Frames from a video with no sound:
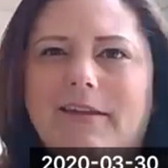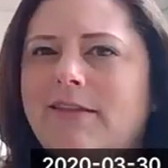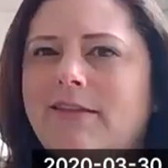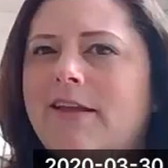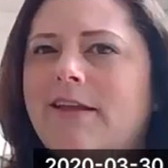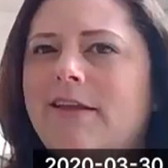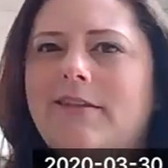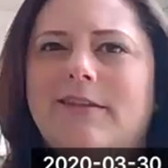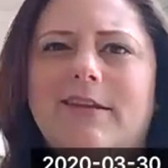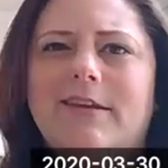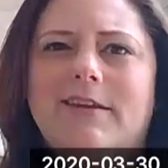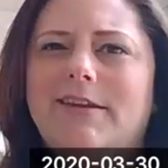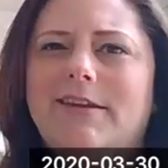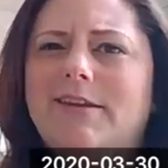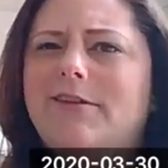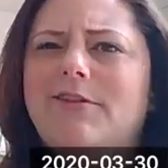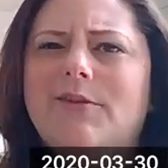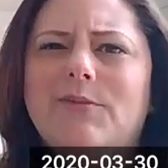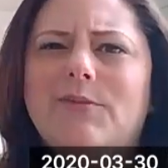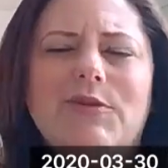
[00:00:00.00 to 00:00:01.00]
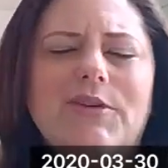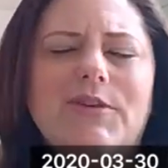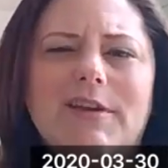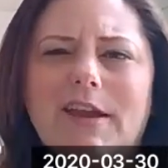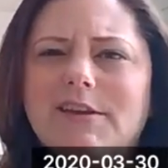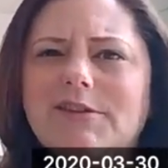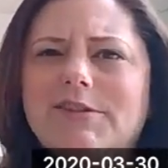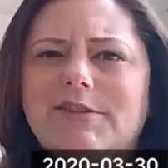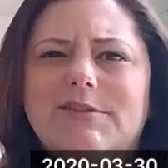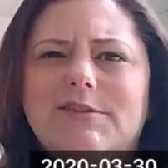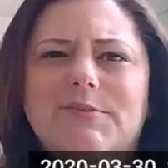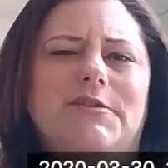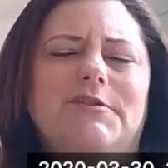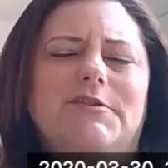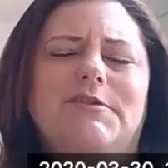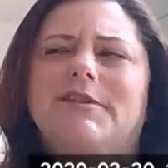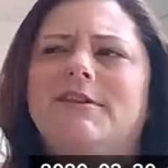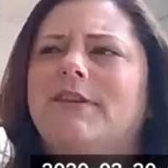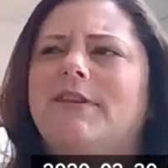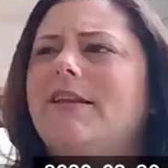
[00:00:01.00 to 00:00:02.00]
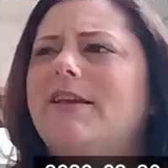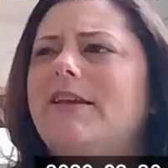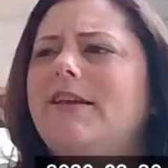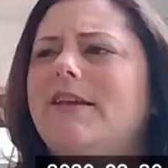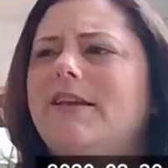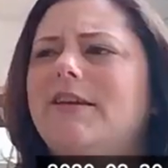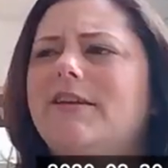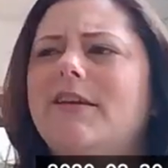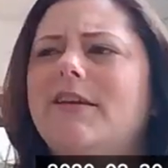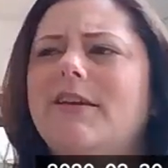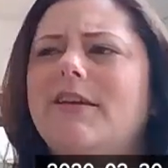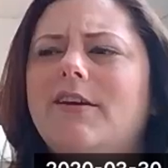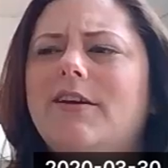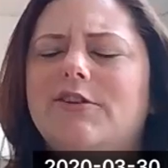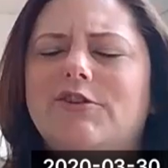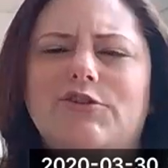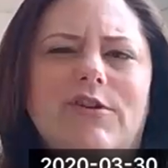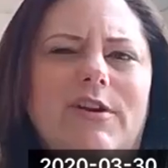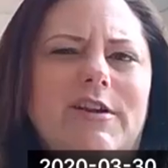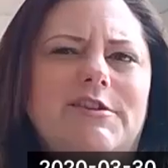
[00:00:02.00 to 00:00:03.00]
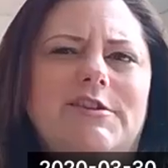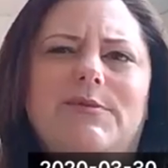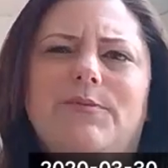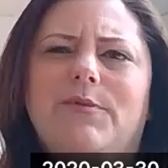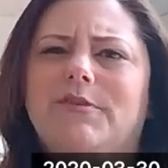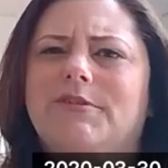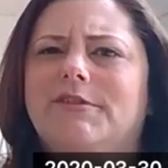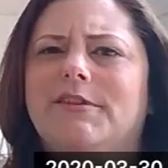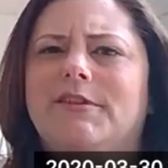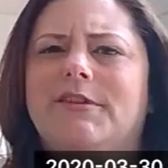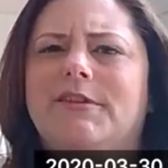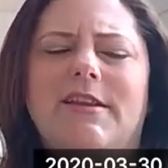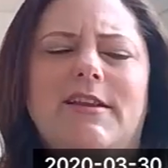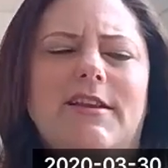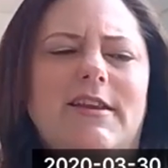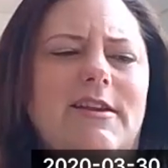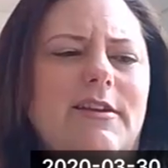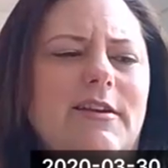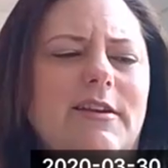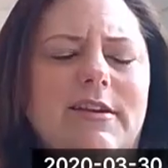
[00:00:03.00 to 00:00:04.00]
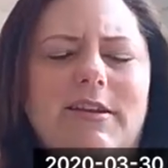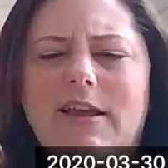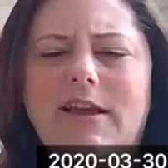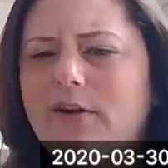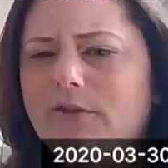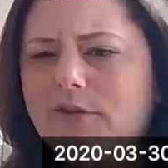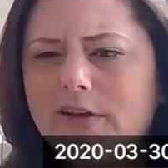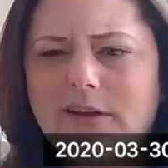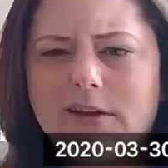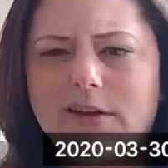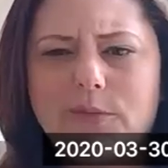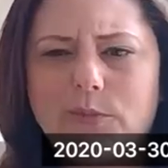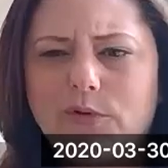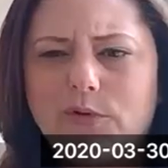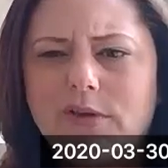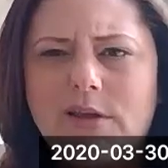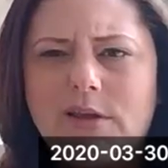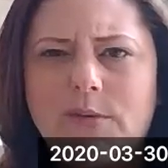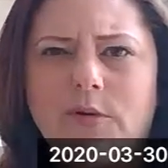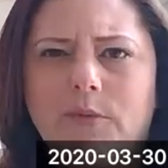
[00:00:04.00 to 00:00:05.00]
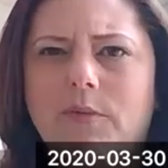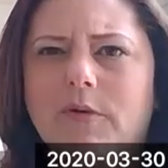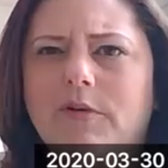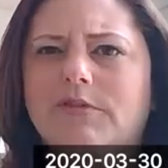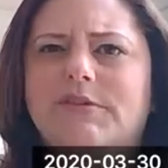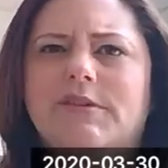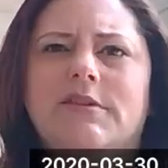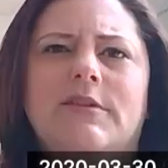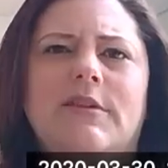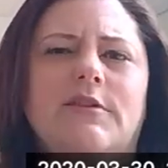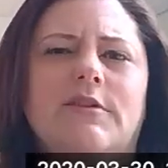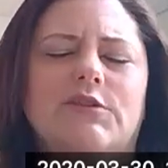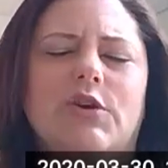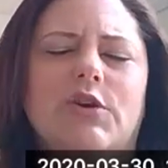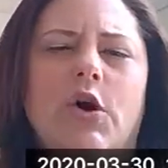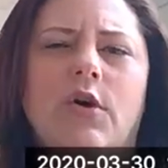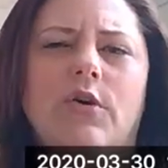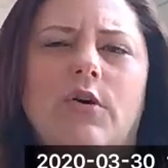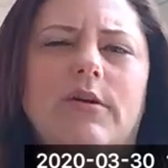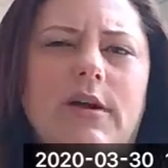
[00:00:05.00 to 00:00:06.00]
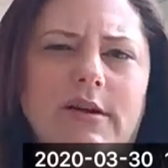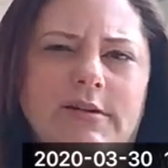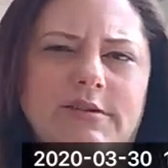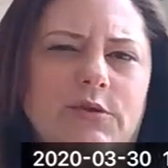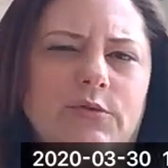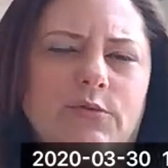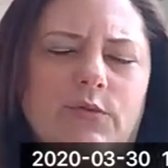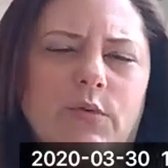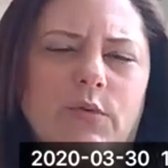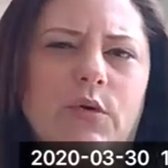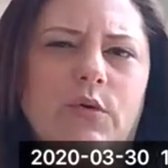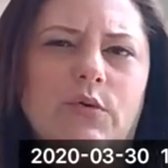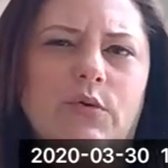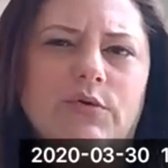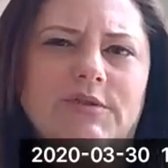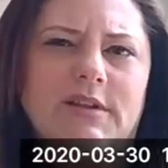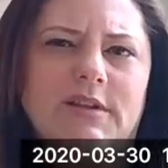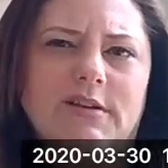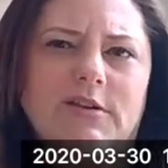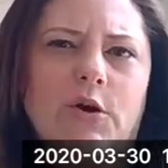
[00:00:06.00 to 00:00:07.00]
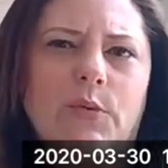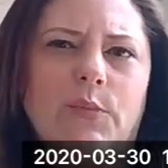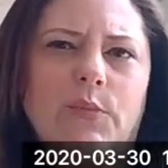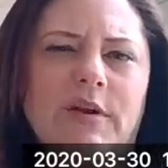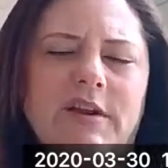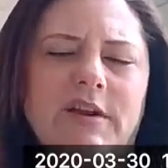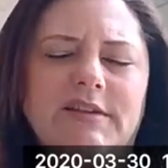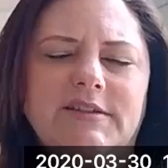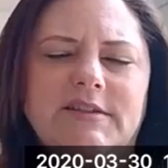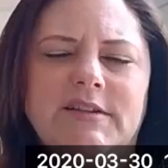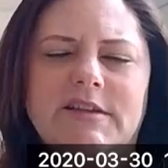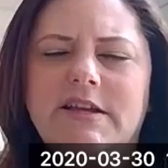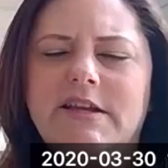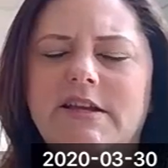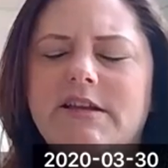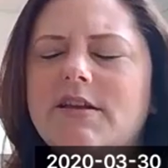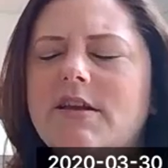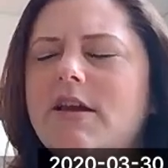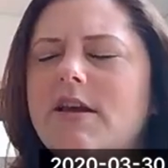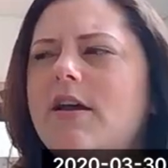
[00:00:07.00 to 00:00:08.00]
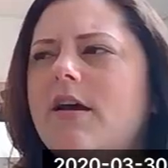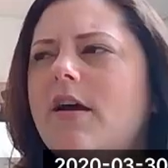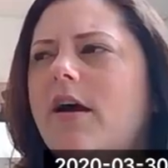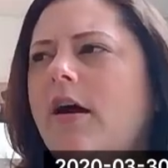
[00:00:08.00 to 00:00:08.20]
They need a communications person. They need a strategy person. They need an accounting and a bookkeeper person. There's all kinds of roles that companies need.